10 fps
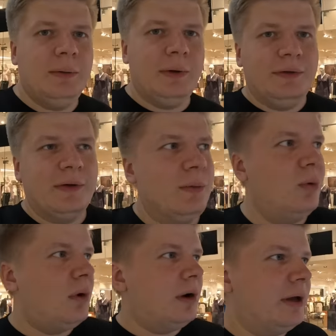Anyways,
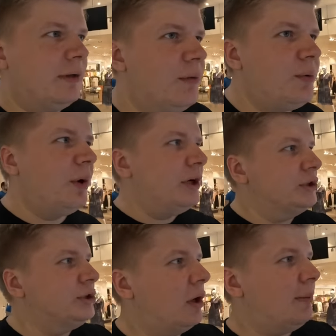I'm walking through a
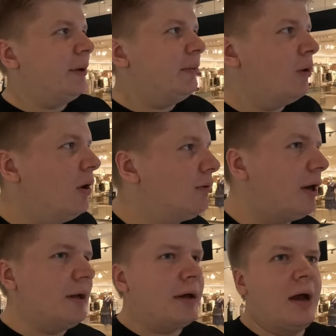shopping mall
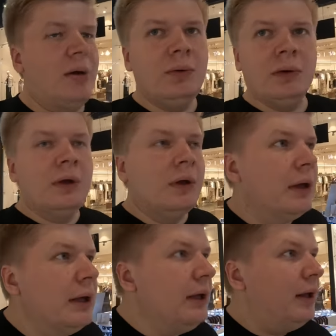right now,
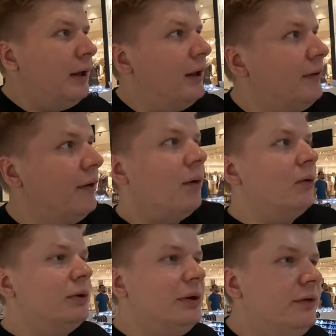and the
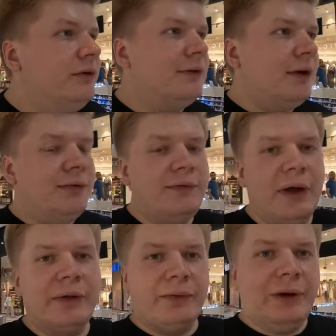only stuff
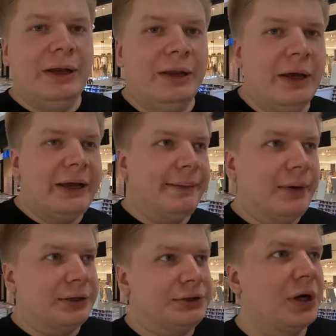I really like about